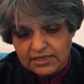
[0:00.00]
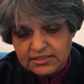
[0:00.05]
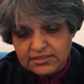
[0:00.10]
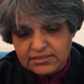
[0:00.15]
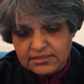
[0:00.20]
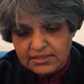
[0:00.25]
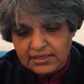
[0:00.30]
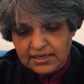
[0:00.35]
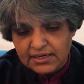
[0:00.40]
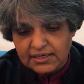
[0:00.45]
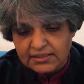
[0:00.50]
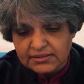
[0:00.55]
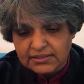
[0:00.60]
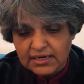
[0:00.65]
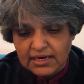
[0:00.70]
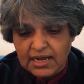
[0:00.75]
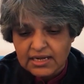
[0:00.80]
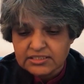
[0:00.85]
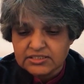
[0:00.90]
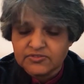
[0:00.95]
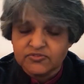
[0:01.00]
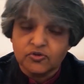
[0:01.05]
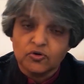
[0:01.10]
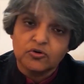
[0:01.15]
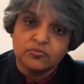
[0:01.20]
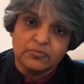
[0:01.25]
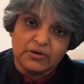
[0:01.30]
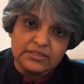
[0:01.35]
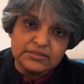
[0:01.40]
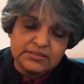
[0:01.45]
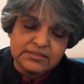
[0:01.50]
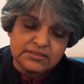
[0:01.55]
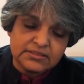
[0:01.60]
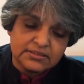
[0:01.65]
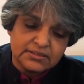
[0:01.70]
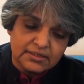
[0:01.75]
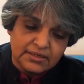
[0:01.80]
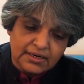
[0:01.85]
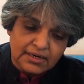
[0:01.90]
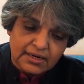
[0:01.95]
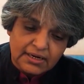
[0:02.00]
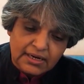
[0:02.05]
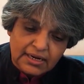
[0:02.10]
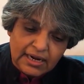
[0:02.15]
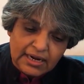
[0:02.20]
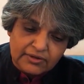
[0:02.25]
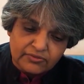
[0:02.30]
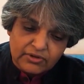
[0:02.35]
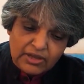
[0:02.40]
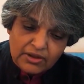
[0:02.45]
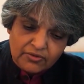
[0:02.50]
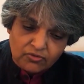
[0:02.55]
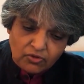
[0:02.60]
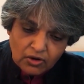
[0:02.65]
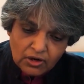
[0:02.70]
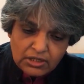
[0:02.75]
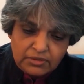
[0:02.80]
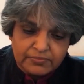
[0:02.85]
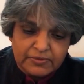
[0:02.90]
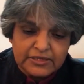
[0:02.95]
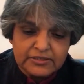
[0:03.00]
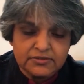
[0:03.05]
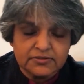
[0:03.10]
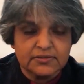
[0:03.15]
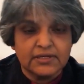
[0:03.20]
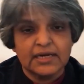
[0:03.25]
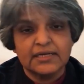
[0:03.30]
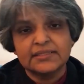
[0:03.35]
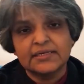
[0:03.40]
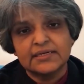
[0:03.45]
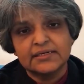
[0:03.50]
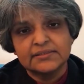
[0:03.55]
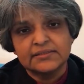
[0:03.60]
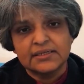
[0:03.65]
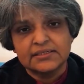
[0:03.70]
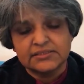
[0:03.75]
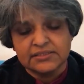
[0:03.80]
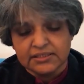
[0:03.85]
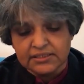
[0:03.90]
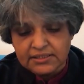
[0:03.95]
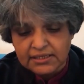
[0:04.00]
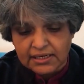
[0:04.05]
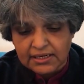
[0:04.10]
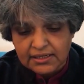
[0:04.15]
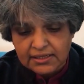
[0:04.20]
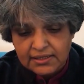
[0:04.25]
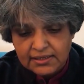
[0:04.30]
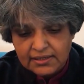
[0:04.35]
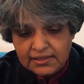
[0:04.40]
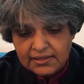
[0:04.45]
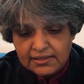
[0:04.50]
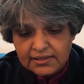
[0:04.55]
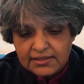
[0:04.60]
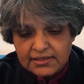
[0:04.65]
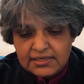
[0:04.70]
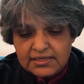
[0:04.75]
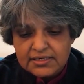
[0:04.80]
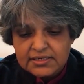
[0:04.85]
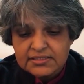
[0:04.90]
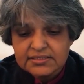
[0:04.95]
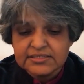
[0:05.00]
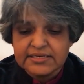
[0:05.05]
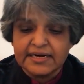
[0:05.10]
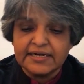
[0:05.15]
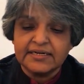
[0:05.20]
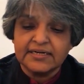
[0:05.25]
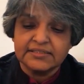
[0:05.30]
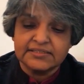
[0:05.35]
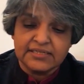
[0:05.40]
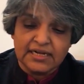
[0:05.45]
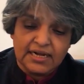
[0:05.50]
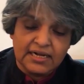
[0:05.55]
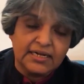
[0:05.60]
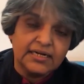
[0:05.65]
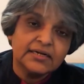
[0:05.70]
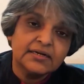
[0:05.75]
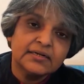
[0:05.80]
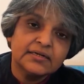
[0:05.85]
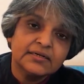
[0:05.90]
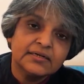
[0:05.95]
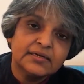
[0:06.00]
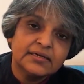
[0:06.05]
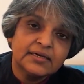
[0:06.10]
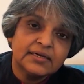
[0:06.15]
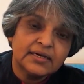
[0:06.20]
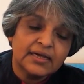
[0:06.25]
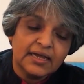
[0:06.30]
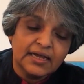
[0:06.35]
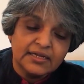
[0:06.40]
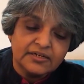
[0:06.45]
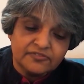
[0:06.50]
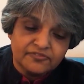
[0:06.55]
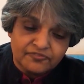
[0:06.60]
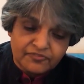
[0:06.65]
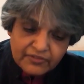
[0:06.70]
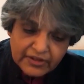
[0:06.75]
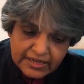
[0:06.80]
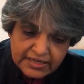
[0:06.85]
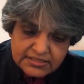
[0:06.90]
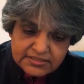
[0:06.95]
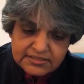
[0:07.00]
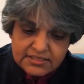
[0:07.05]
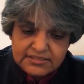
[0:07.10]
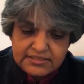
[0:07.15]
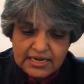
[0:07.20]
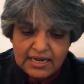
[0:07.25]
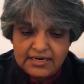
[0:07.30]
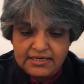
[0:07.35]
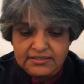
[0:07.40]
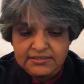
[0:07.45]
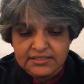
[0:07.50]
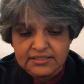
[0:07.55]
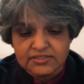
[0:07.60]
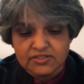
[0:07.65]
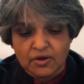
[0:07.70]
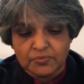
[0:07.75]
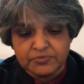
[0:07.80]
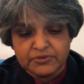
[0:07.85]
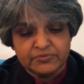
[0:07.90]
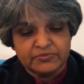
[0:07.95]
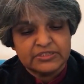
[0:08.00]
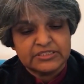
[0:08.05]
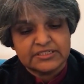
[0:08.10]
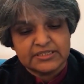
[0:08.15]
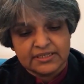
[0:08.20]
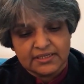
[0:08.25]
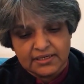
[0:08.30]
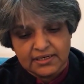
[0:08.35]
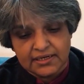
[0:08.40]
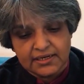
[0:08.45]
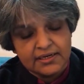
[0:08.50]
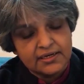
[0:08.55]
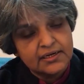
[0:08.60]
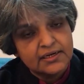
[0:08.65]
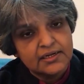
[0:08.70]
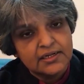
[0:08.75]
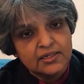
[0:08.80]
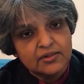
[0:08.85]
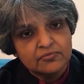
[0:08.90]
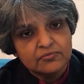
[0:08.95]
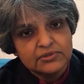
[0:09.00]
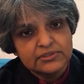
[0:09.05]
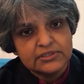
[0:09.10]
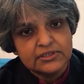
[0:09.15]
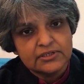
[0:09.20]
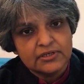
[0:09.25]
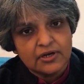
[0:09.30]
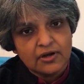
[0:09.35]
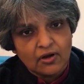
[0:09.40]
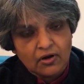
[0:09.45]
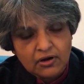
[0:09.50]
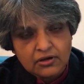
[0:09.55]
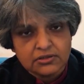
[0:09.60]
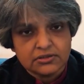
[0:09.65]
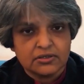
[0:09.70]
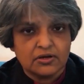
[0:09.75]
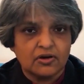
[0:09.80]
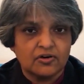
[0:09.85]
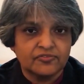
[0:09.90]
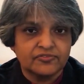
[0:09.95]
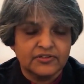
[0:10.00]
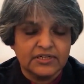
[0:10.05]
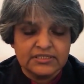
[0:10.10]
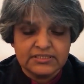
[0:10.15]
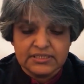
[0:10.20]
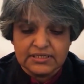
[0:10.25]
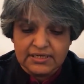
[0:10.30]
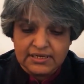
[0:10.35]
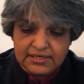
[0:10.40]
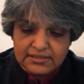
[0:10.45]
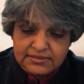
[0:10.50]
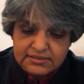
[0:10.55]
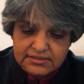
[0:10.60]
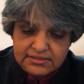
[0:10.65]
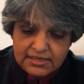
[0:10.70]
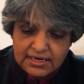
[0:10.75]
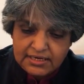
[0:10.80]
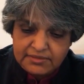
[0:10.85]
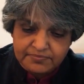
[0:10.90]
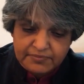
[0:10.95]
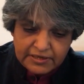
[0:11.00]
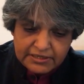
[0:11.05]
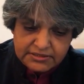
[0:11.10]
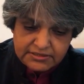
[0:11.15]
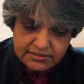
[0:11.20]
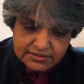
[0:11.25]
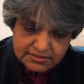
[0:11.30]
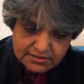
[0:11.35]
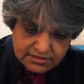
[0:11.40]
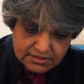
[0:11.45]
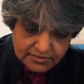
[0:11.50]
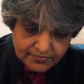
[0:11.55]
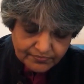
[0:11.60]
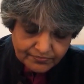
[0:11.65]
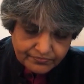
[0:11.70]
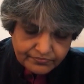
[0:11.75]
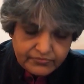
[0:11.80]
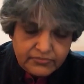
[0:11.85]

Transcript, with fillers: us in the last 4 months, and we have all been together in the journey, stayed agile, and faced the challenges optimistically with a lot of resilience and patience.